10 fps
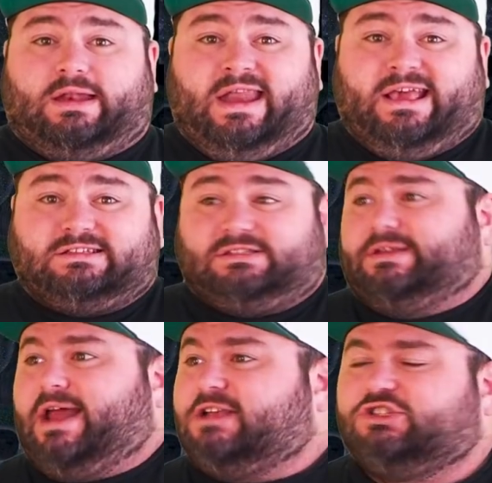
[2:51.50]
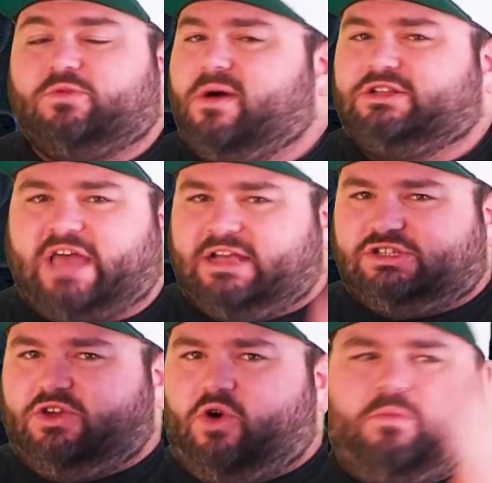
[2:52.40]
Knicks, not so much.
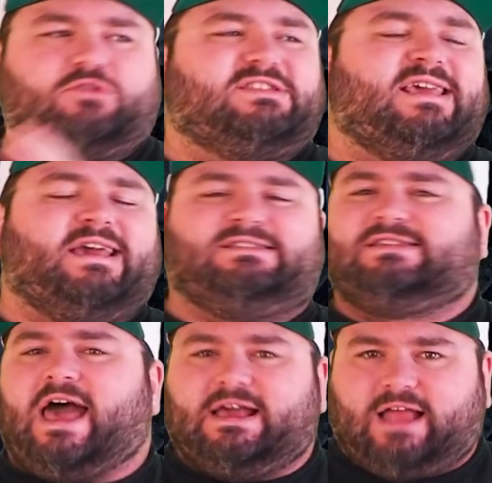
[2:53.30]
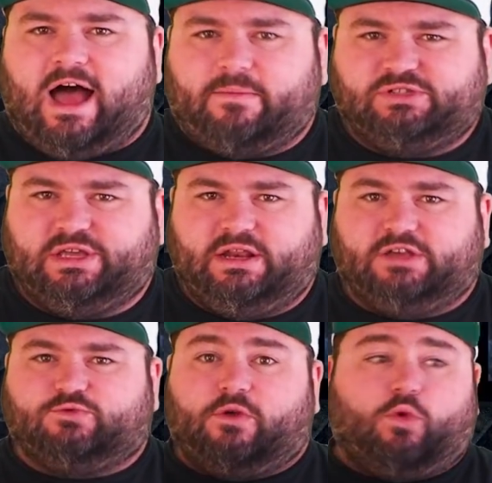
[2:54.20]
Actually, almost the exact opposite.
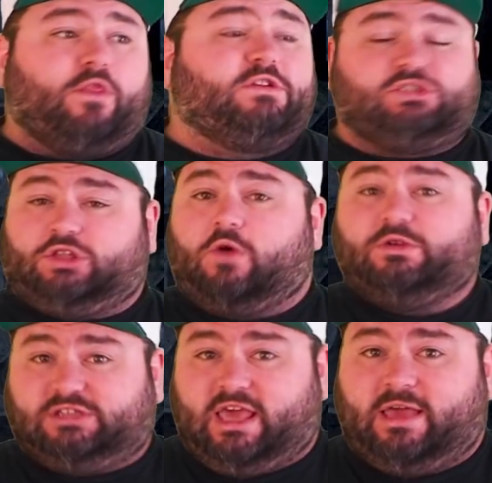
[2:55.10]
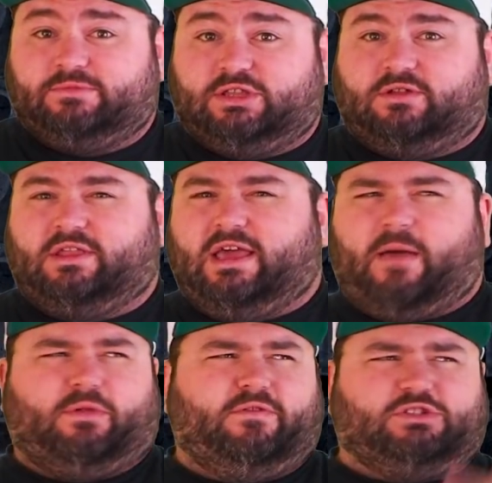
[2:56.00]
Knicks run one of the slowest games in the league. I
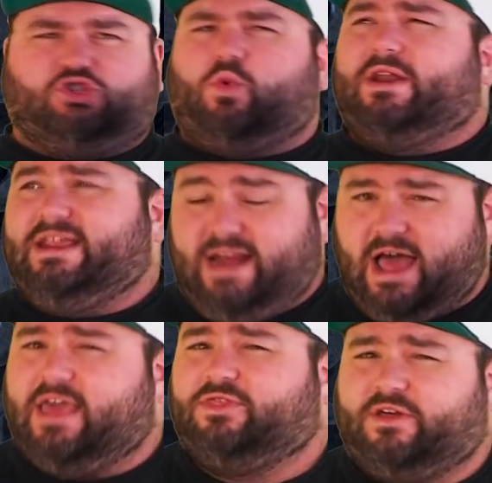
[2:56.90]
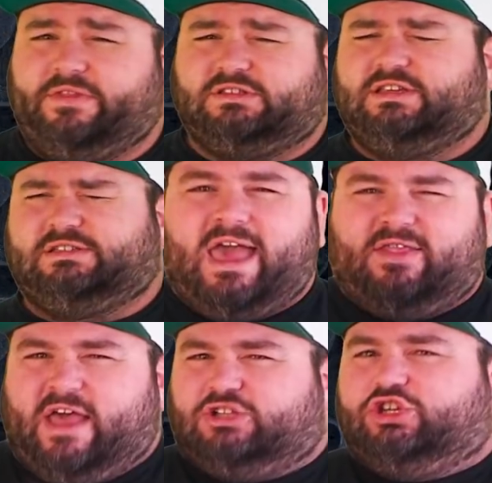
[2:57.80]
believe it's 29th on the season.
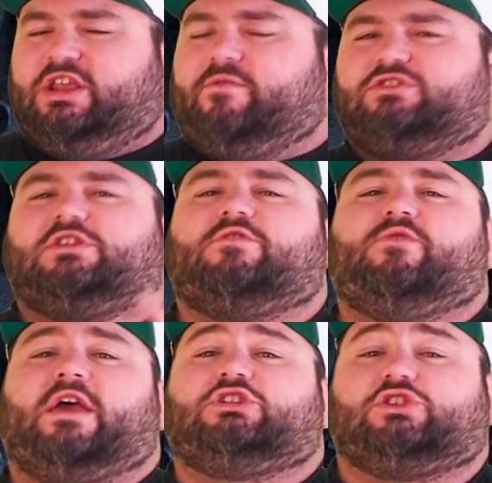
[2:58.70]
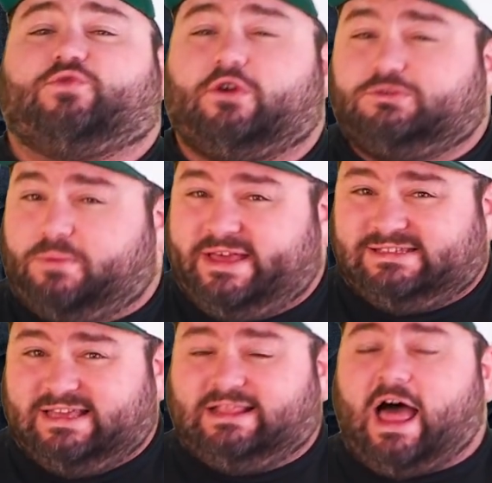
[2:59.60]
And that should give us an advantage as far as
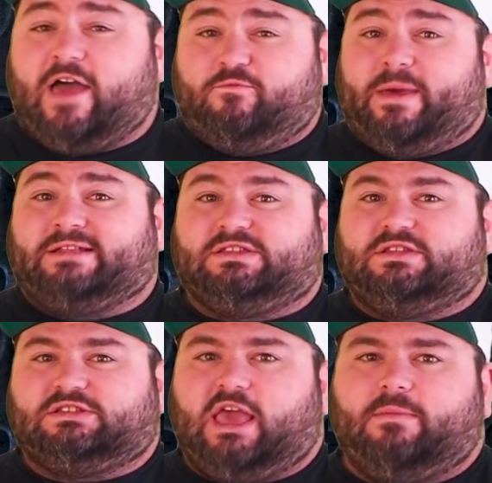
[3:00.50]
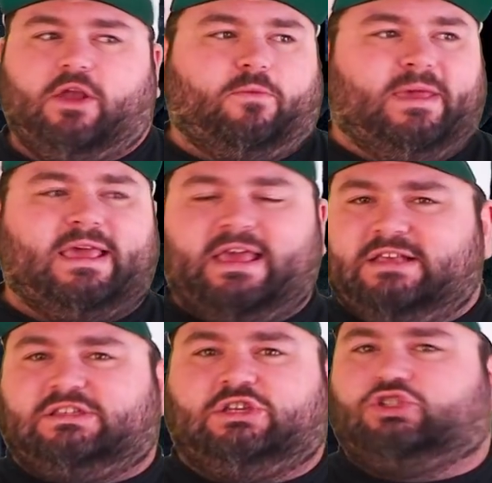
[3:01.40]
placing live bets in this game. It'll be
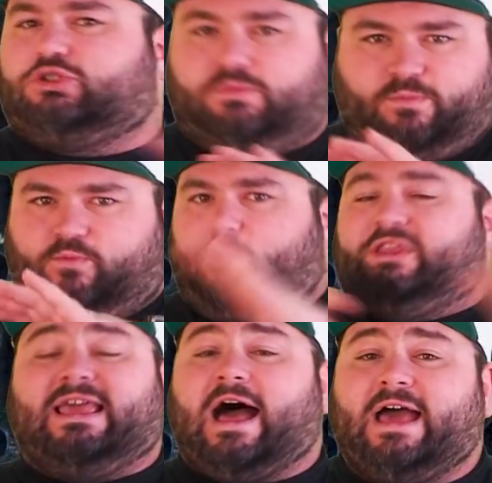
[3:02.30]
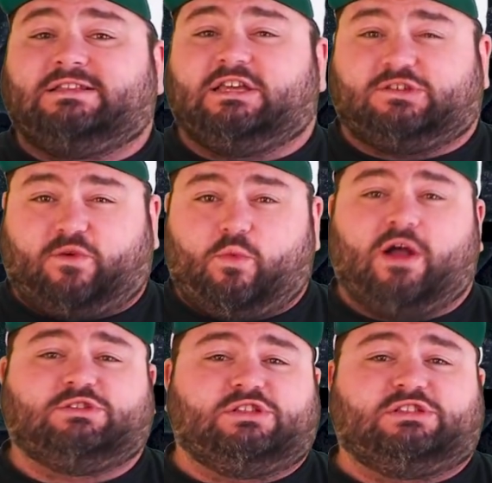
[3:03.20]
easy just with the eye test from
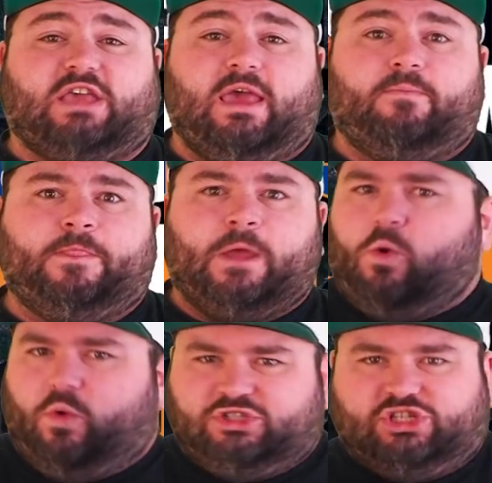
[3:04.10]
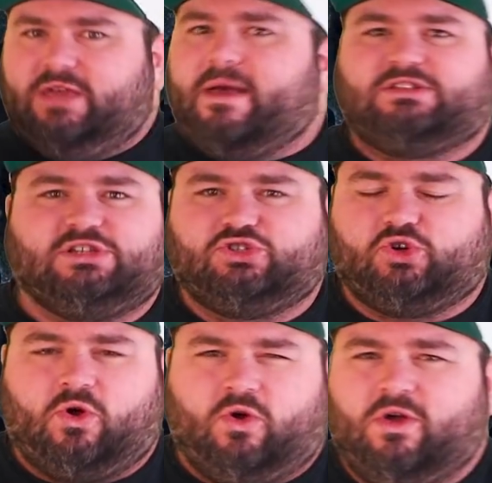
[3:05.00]
watching game. Which team has
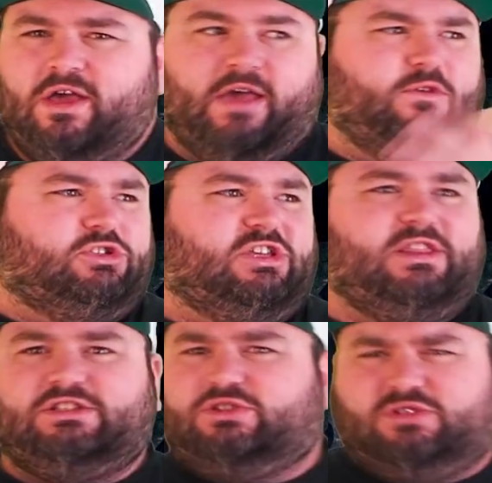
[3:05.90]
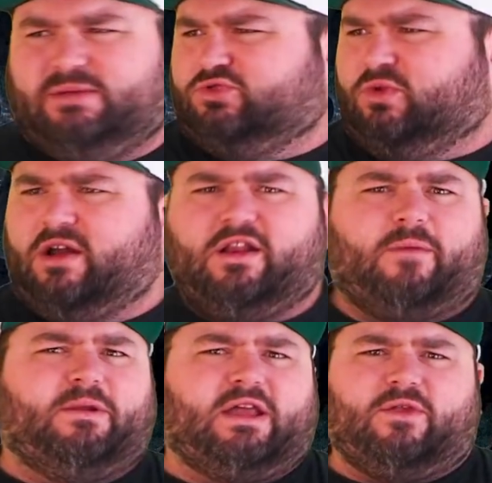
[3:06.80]
control? If you see these two teams running
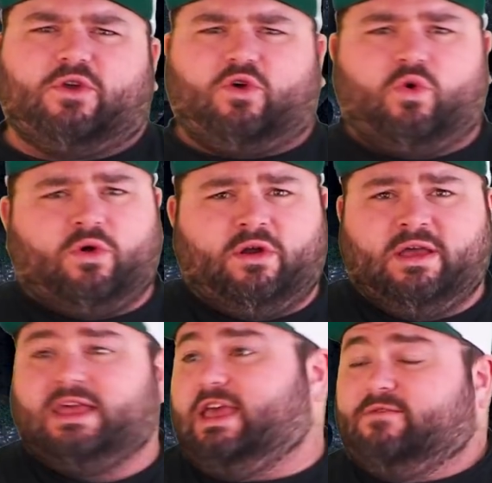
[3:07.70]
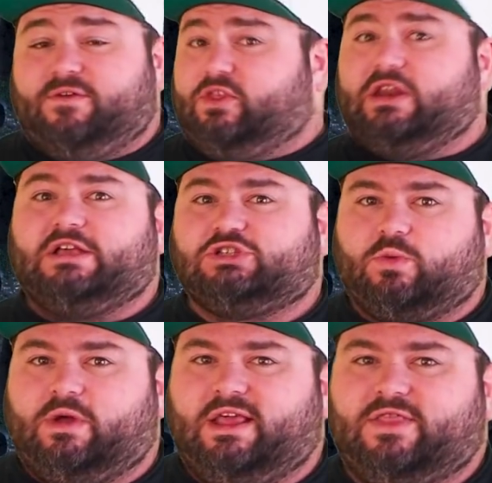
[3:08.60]
up and down the court, even if the Knicks are
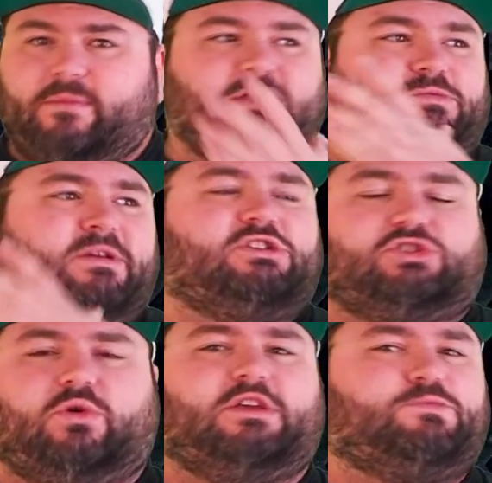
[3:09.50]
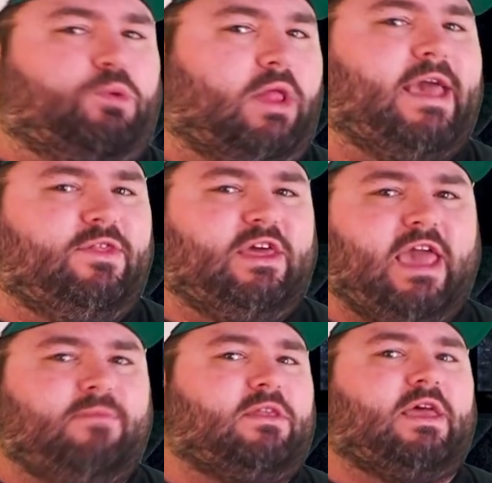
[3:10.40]
winning, that means Minnesota is playing the
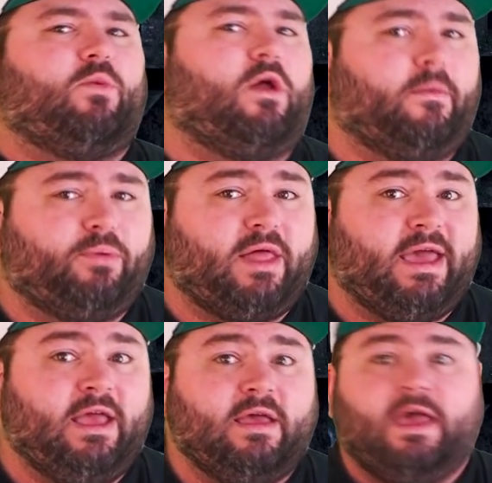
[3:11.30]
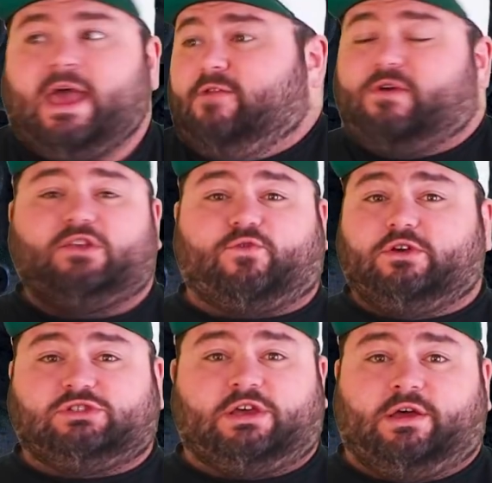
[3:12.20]
game that they want to play, and vice
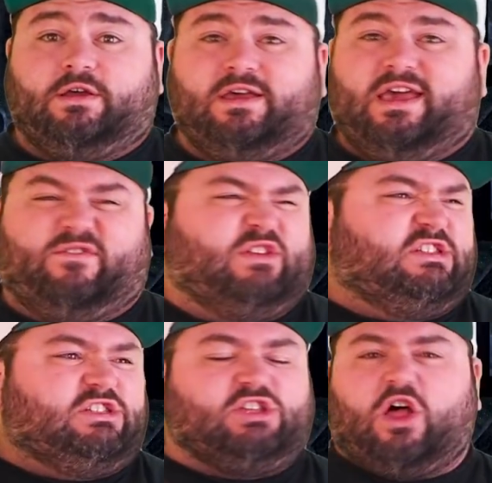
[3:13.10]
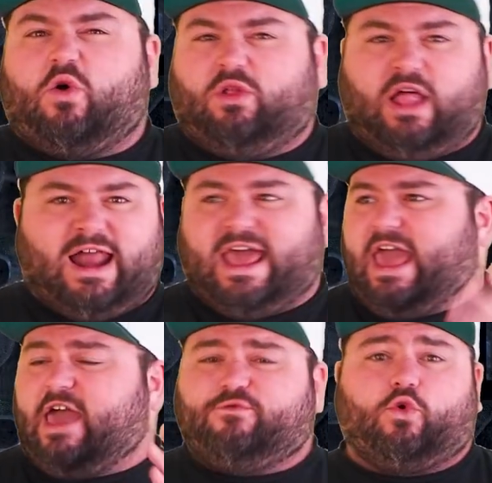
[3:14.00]
versa. If it's a slow, a lot of
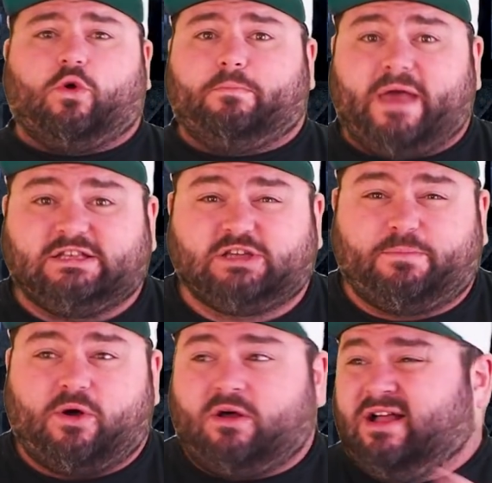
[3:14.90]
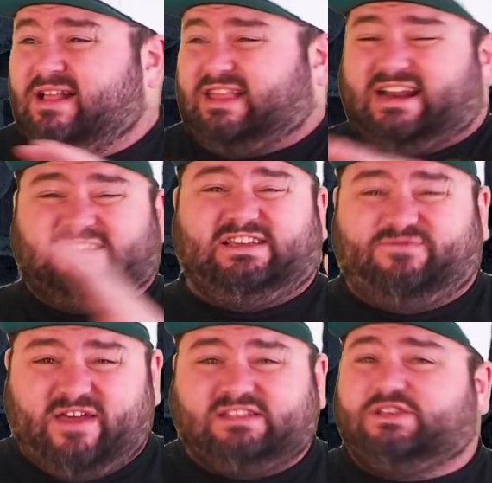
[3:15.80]
half-court basketball, a lot of
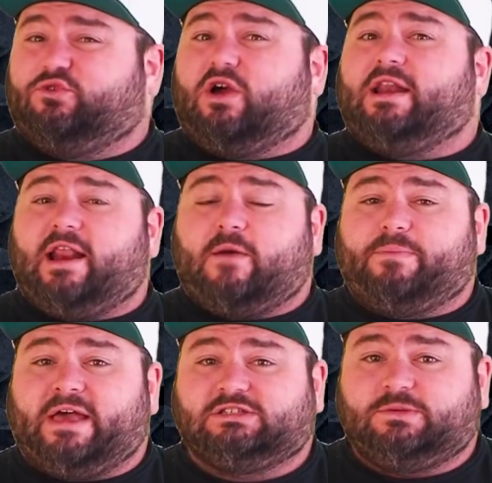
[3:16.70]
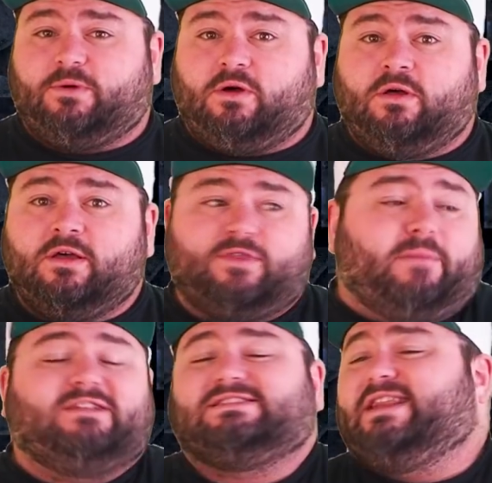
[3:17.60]
defensive, grinded-out basketball,
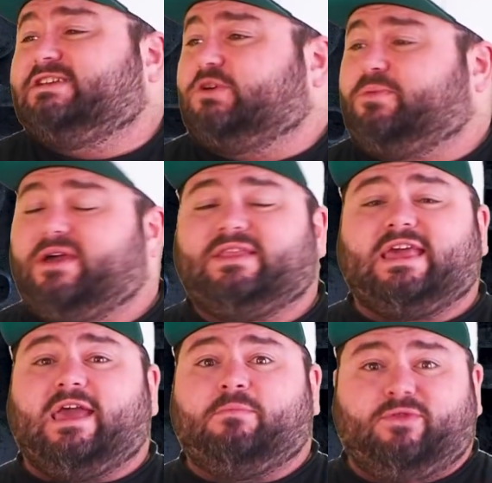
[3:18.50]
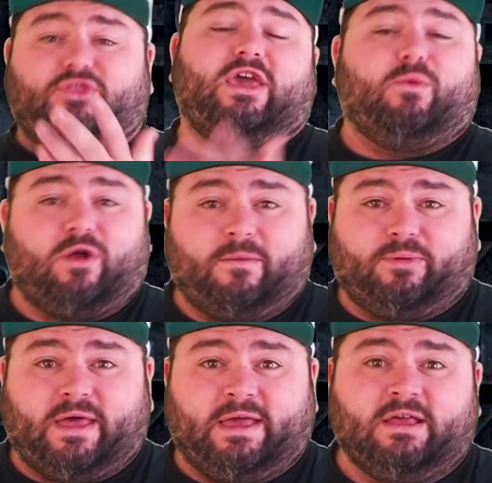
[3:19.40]
that means the Knicks are playing the game they want to
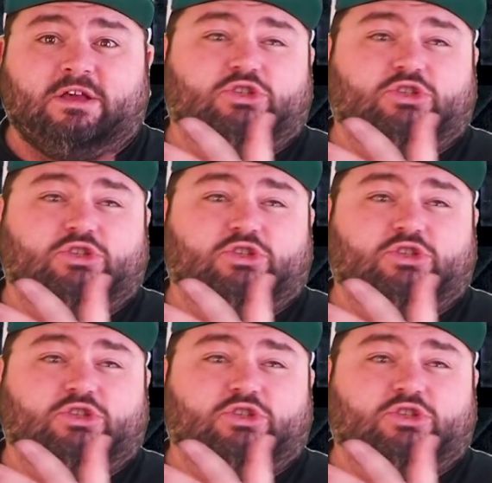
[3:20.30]
play.